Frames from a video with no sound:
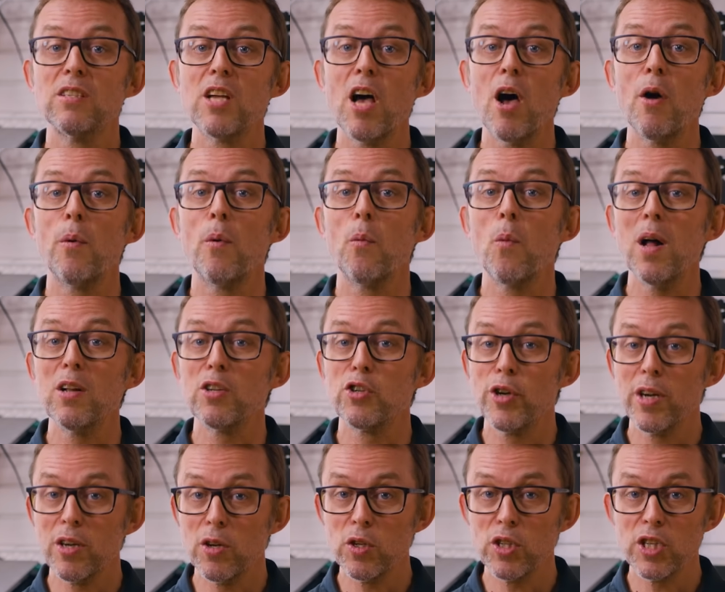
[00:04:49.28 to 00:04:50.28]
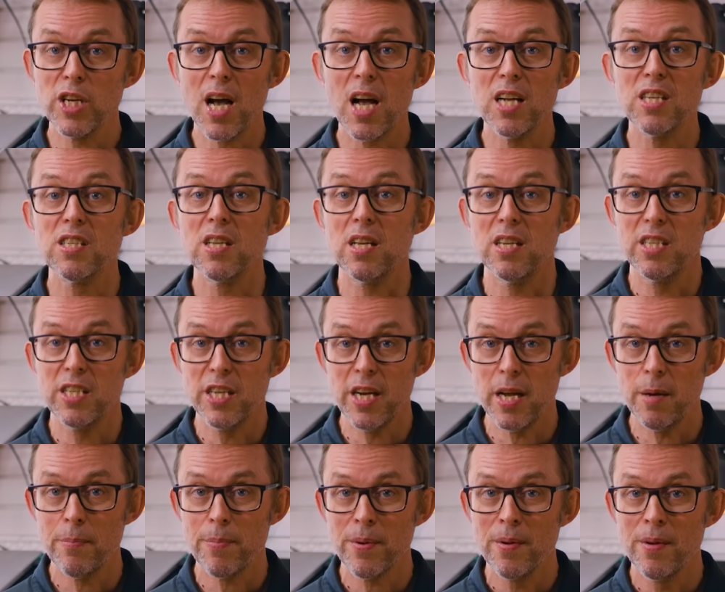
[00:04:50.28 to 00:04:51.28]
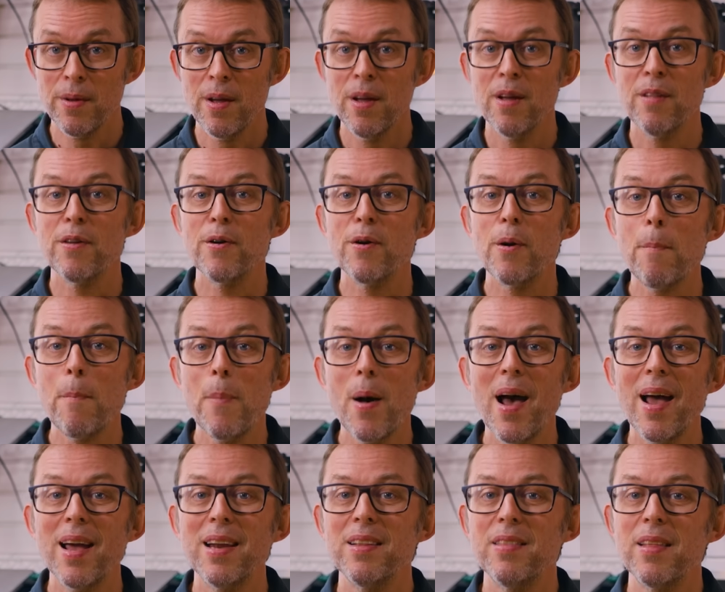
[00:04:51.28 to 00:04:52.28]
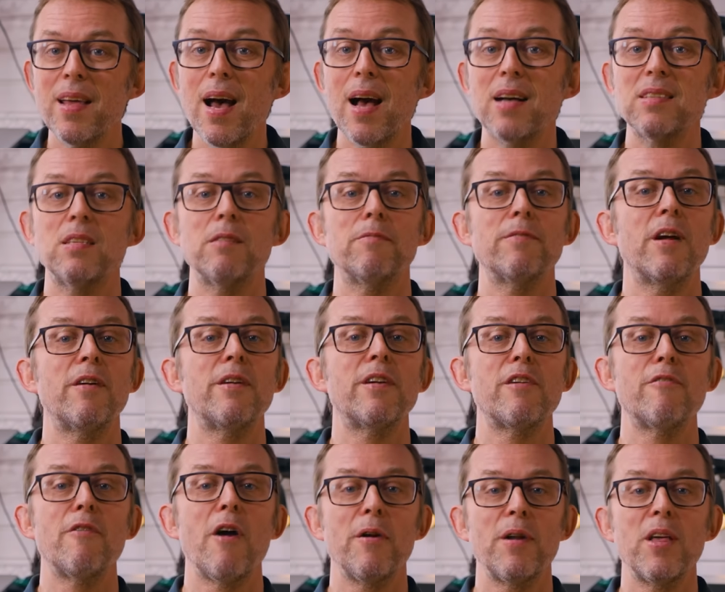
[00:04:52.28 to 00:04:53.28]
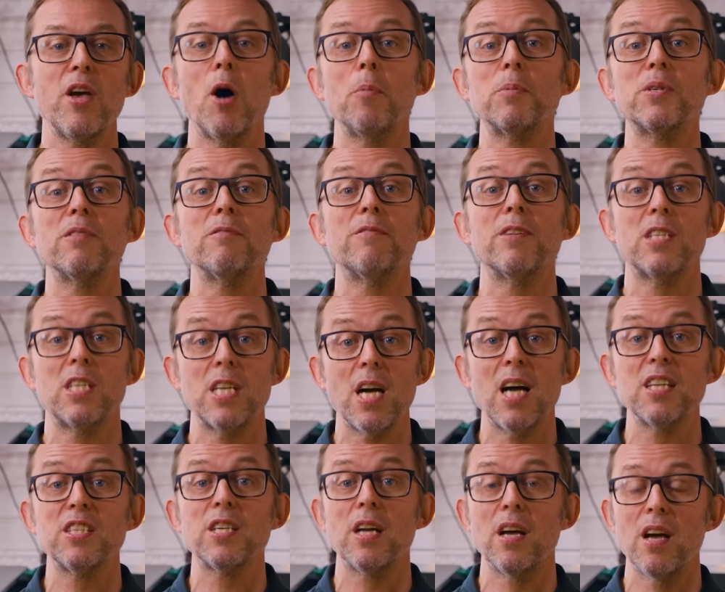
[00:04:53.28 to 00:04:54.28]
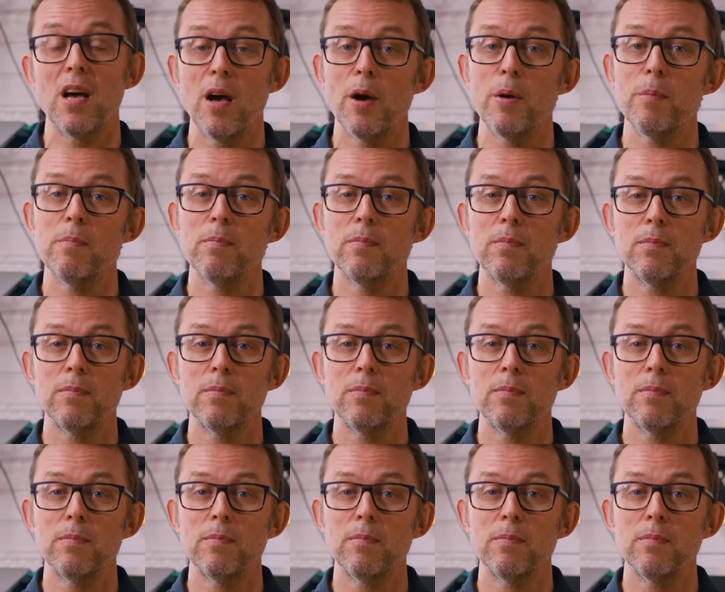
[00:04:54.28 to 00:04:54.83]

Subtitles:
So, while trickle chargers are cheap, they're a pain in the ass if they're your only option for charging at home.